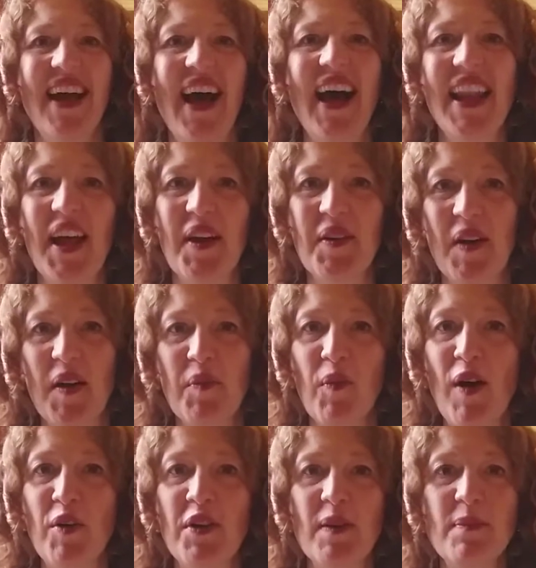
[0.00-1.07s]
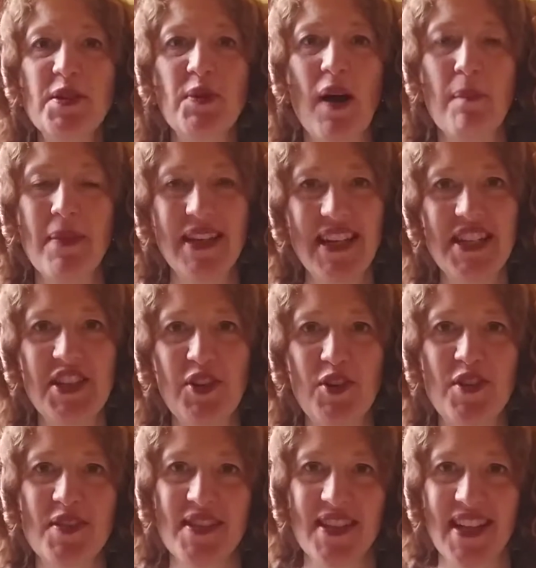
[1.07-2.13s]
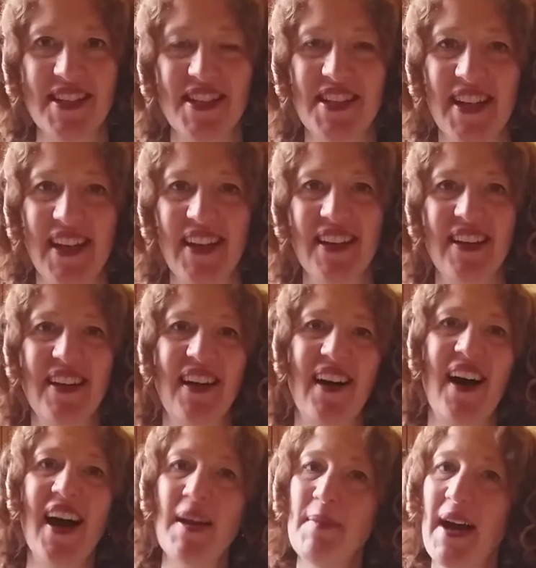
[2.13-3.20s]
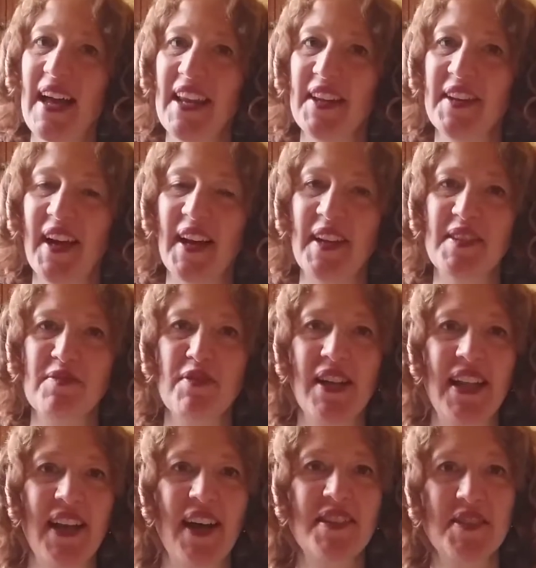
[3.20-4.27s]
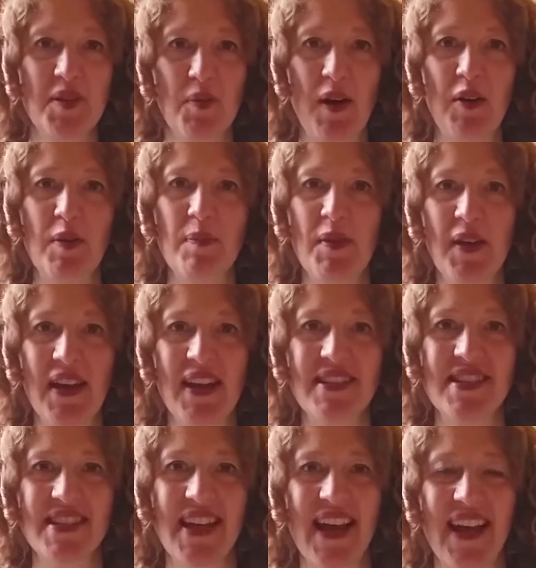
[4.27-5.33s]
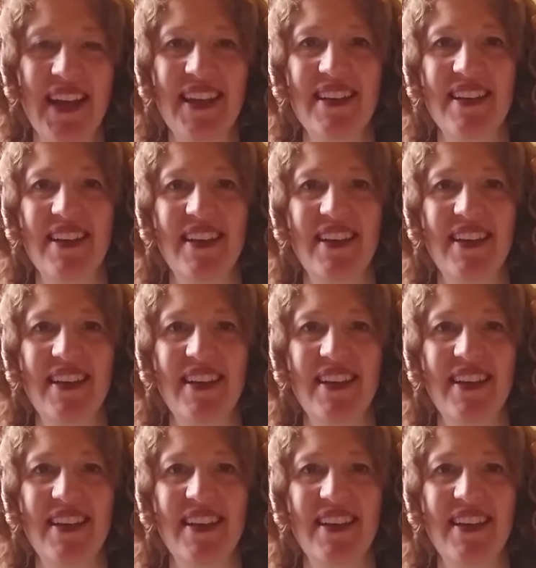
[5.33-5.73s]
Hello and welcome to our mini children's liturgy. I am Helen and it's really nice to welcome you here today.